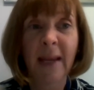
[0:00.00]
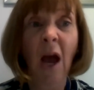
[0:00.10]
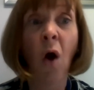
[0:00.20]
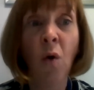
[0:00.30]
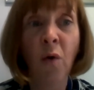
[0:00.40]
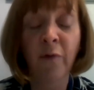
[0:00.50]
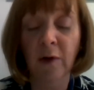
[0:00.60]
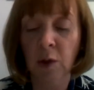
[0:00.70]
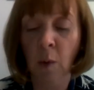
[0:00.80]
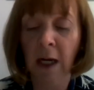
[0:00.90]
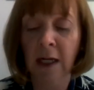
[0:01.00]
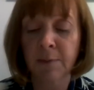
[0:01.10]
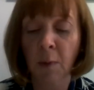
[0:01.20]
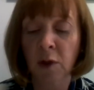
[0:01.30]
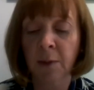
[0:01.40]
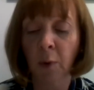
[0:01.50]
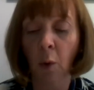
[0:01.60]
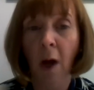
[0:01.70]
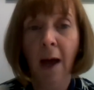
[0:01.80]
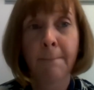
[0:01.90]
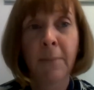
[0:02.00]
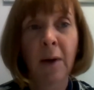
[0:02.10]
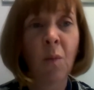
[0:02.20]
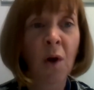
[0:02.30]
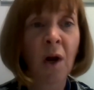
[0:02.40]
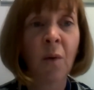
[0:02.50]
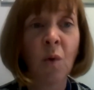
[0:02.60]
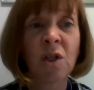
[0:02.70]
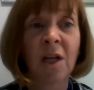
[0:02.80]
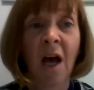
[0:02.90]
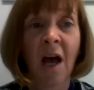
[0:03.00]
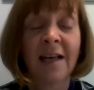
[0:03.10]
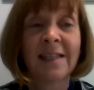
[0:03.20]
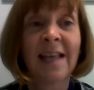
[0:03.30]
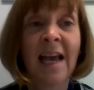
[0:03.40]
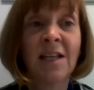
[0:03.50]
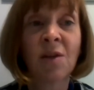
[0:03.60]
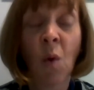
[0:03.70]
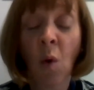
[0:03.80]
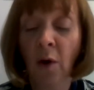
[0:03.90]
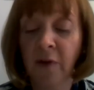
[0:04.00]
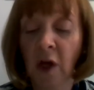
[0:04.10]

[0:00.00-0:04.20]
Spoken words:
over as quickly as possible. But what I would say to all of